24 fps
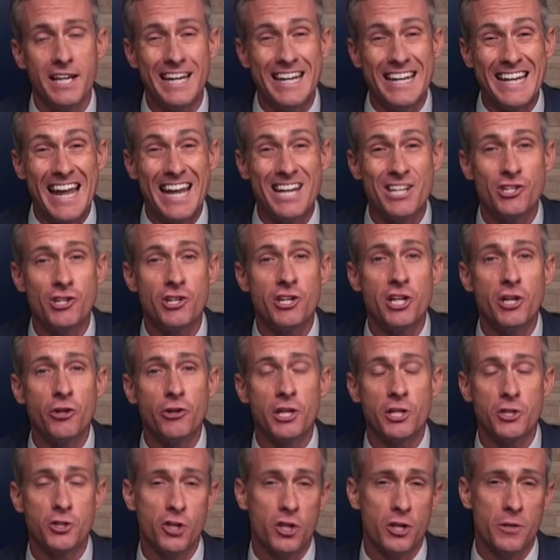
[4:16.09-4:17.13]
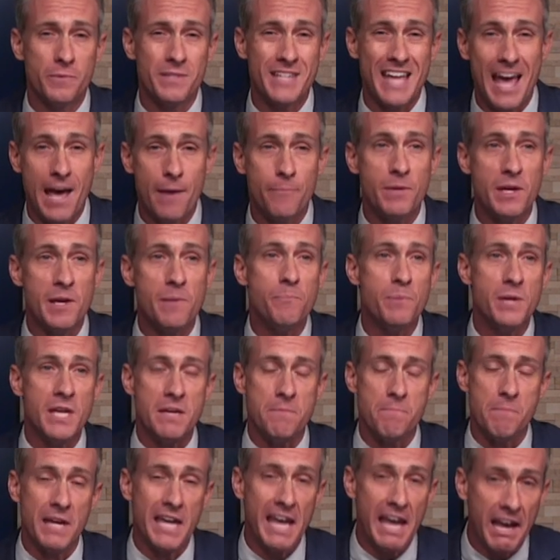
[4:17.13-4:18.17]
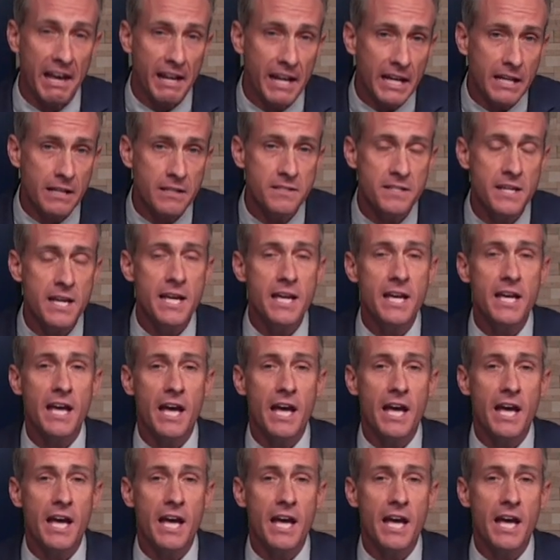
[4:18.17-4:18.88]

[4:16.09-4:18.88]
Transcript: in engineering terms MEP, mechanics,